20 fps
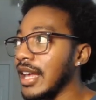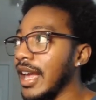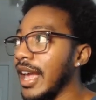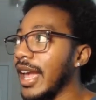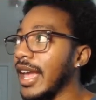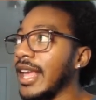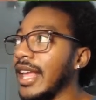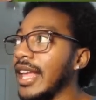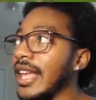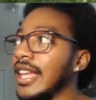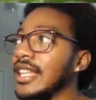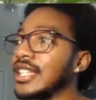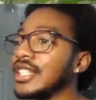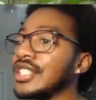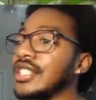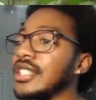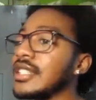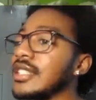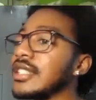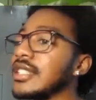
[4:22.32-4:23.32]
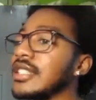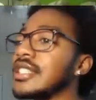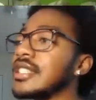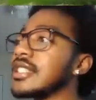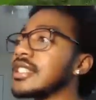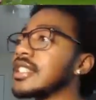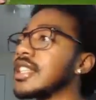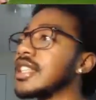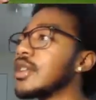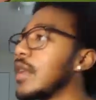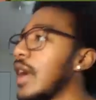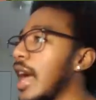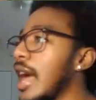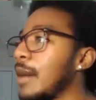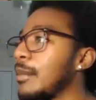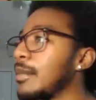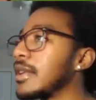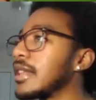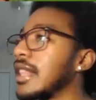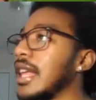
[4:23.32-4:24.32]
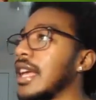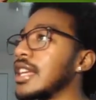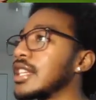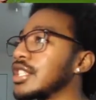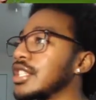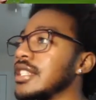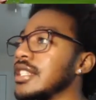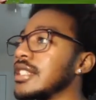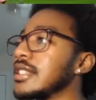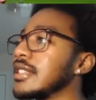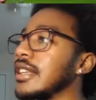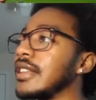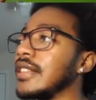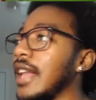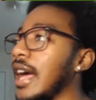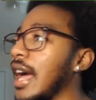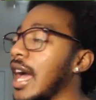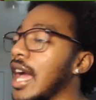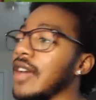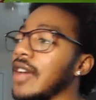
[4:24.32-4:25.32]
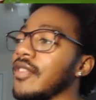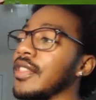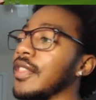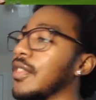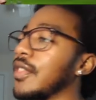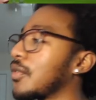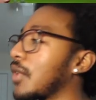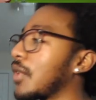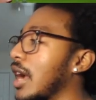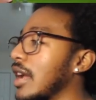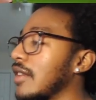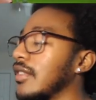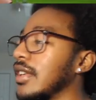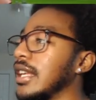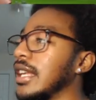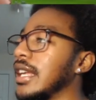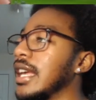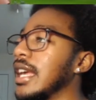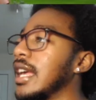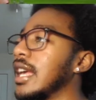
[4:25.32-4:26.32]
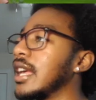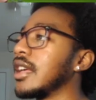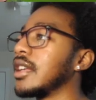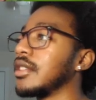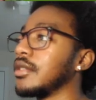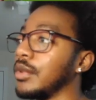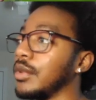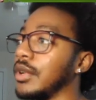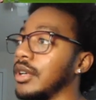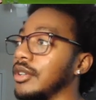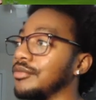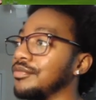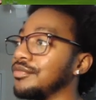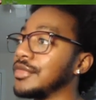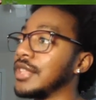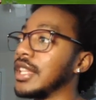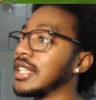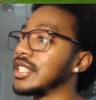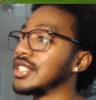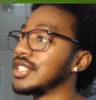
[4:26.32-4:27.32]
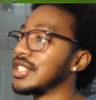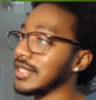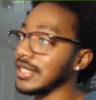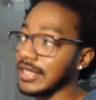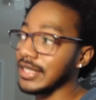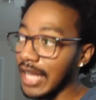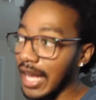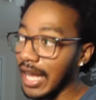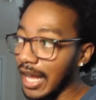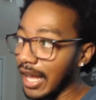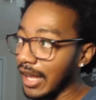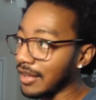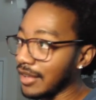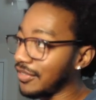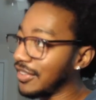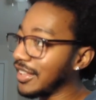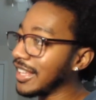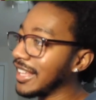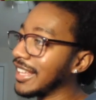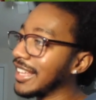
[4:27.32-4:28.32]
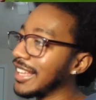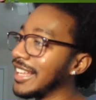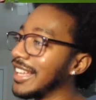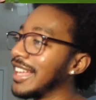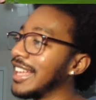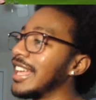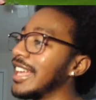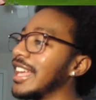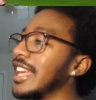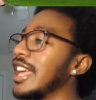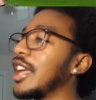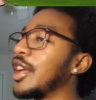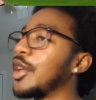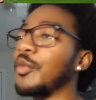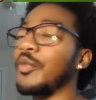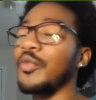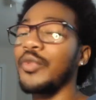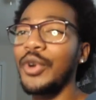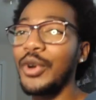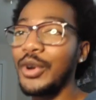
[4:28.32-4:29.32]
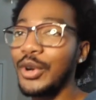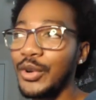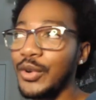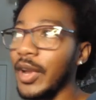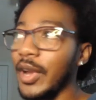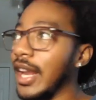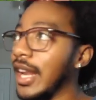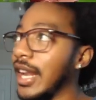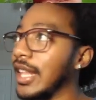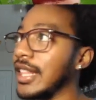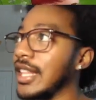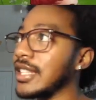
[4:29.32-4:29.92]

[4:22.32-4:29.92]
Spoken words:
And he's just so happy that she's alive and thriving. Well, that she's alive and procreating.